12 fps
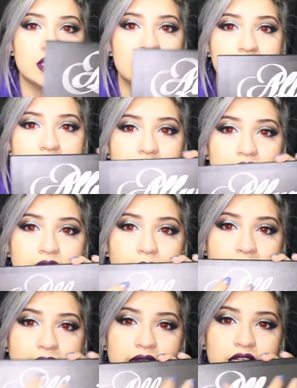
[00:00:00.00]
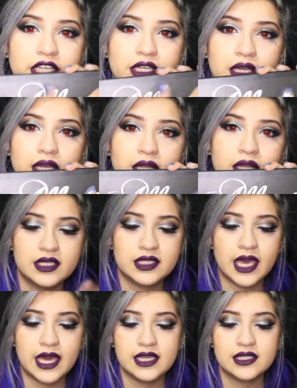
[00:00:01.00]
you can see, the packaging, this
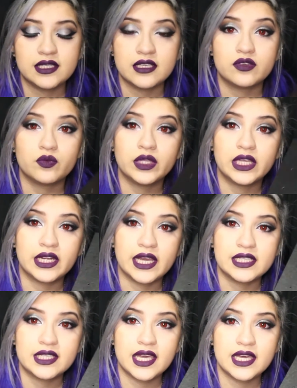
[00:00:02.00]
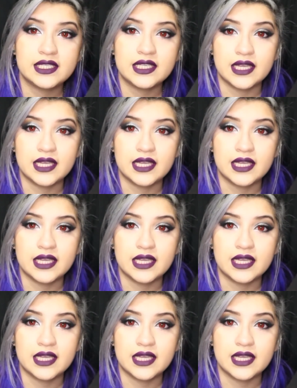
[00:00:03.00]
case is a really nice case.